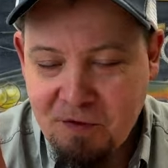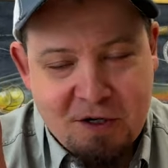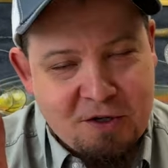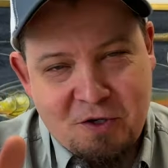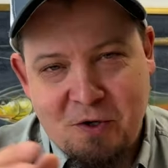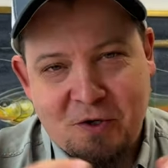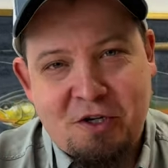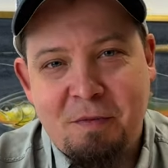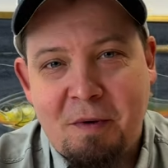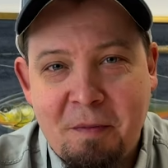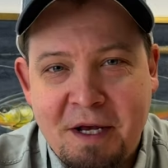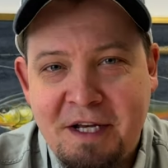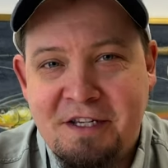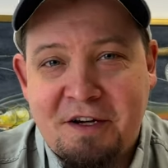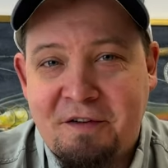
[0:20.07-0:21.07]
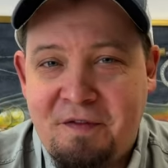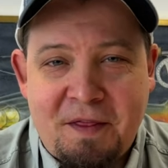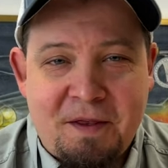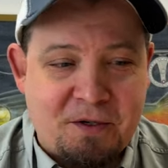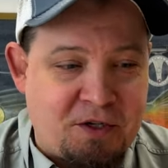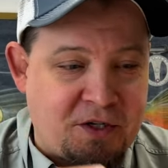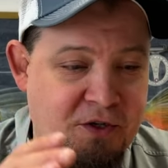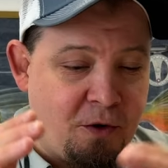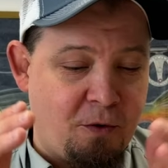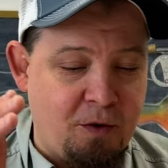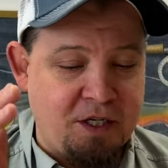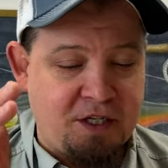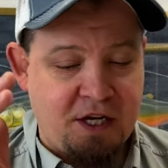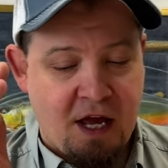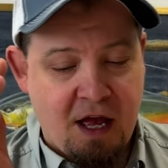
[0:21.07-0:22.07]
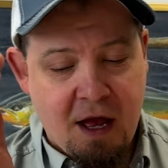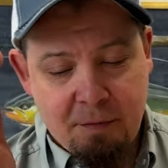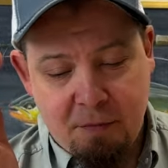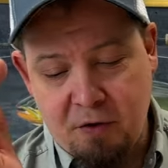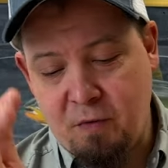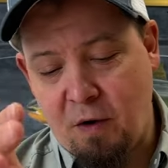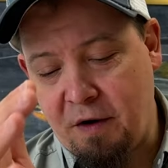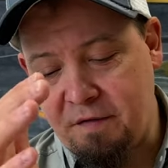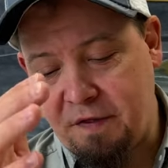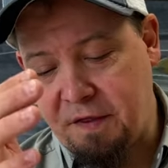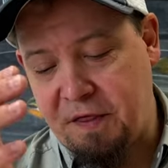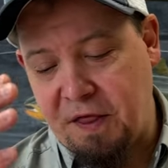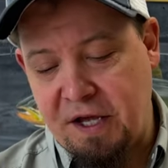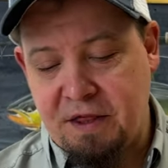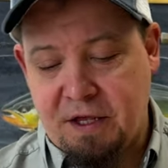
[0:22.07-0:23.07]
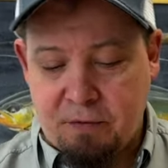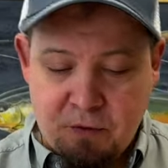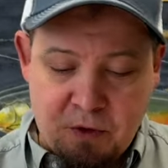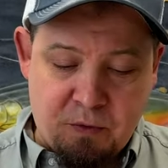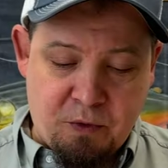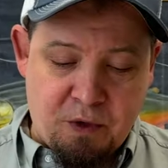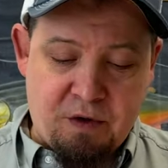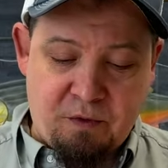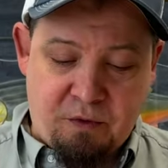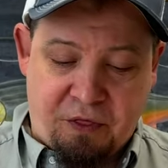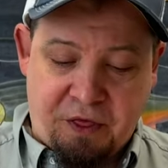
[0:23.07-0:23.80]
Saw some amazing feathers as always, but one of the things that we